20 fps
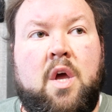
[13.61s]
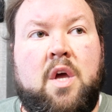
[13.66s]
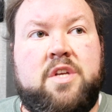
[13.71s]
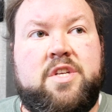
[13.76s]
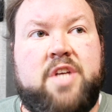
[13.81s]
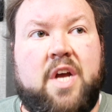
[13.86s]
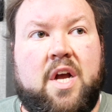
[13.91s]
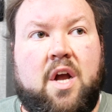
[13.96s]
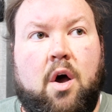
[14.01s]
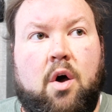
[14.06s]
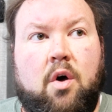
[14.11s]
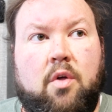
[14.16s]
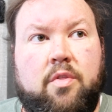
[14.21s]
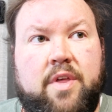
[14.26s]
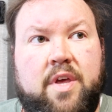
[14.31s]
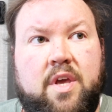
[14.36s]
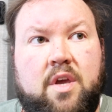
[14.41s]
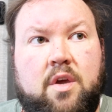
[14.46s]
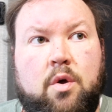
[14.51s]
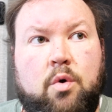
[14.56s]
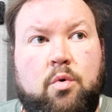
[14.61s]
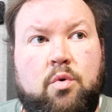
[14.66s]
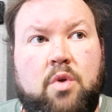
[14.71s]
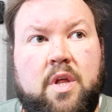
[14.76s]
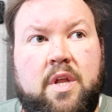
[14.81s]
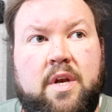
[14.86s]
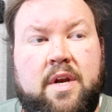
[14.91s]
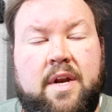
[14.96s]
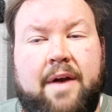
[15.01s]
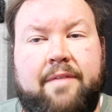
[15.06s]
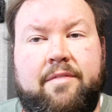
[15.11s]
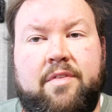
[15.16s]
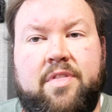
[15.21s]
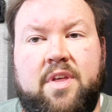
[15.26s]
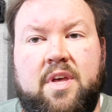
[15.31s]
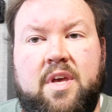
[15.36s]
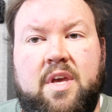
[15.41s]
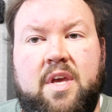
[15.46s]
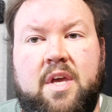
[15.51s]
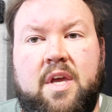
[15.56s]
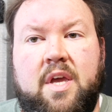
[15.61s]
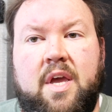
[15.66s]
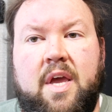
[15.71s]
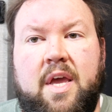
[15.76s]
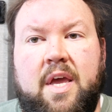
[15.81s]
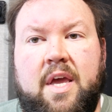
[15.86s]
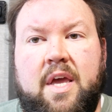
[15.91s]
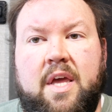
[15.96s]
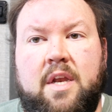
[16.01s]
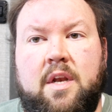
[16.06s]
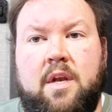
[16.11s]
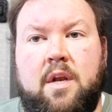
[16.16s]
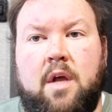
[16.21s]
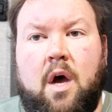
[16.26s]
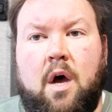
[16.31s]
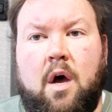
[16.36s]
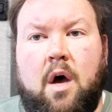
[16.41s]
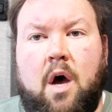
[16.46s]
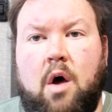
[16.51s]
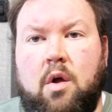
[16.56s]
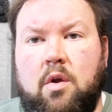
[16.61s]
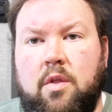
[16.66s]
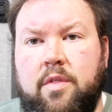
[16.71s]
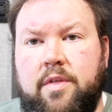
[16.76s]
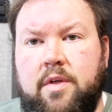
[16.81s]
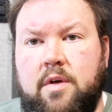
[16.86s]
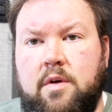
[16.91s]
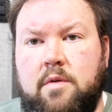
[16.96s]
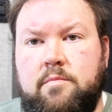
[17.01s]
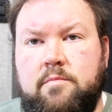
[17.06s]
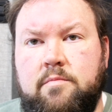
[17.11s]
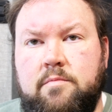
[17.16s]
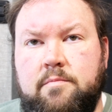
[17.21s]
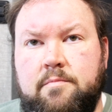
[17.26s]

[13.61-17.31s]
check all the coolant and everything and all of the,